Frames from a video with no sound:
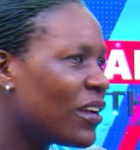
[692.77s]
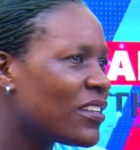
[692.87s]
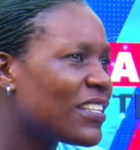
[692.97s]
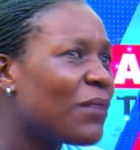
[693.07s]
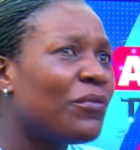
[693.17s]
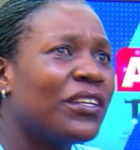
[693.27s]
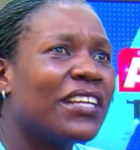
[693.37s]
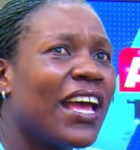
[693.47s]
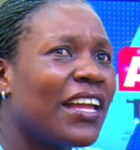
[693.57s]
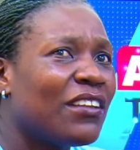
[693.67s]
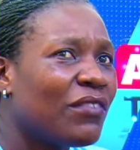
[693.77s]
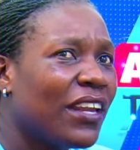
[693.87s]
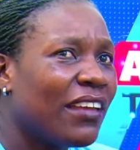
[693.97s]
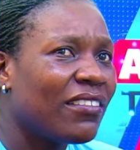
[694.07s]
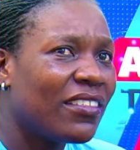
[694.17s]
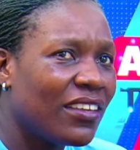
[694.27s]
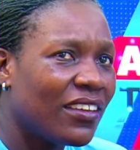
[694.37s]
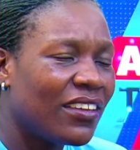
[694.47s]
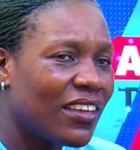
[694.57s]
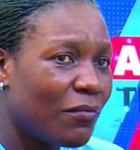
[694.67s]
Some retired even, I
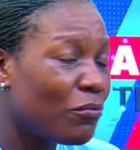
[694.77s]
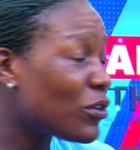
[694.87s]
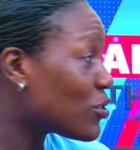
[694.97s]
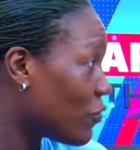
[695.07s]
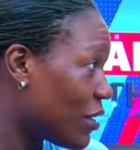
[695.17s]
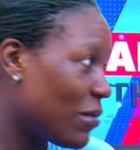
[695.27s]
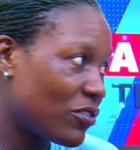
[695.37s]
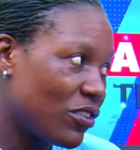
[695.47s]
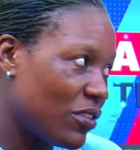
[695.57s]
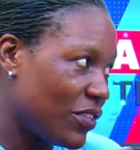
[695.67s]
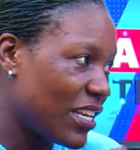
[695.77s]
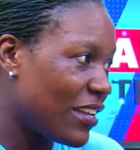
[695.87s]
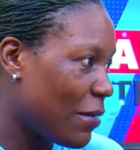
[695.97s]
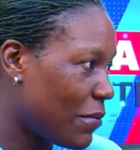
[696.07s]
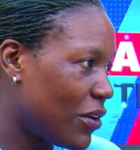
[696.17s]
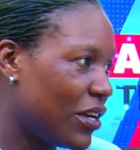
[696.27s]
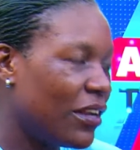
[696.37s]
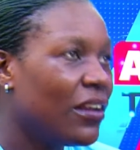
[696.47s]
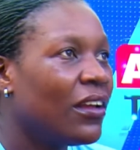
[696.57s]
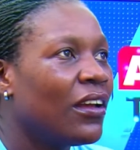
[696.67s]
think. Yeah, most of them actually retired. They are married
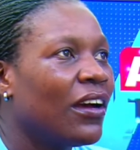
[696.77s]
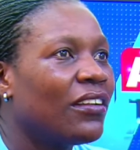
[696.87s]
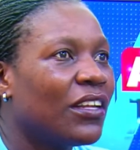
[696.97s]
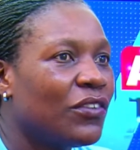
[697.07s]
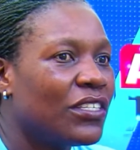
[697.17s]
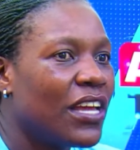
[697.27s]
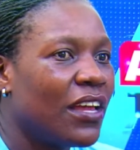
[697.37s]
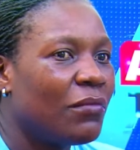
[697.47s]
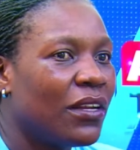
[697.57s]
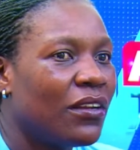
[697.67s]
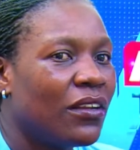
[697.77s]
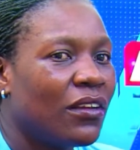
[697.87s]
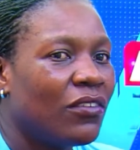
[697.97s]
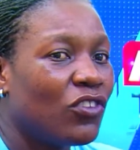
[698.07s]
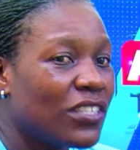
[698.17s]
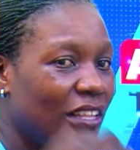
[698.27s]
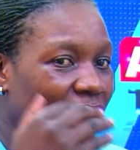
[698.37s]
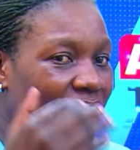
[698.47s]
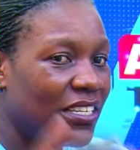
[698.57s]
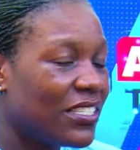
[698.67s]
and they retired. But those are the
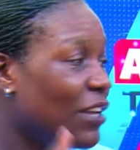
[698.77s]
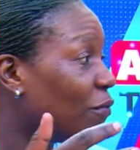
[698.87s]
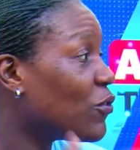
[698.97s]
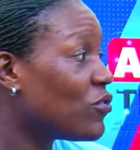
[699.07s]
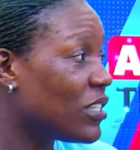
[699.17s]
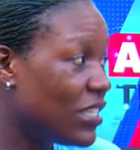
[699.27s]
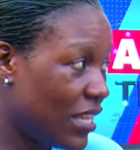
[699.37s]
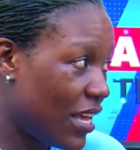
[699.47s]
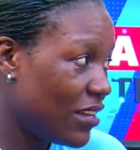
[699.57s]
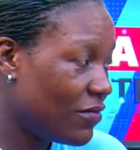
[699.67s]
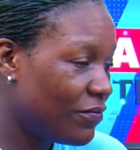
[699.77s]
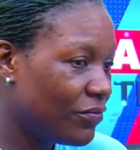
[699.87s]
ladies I found in there.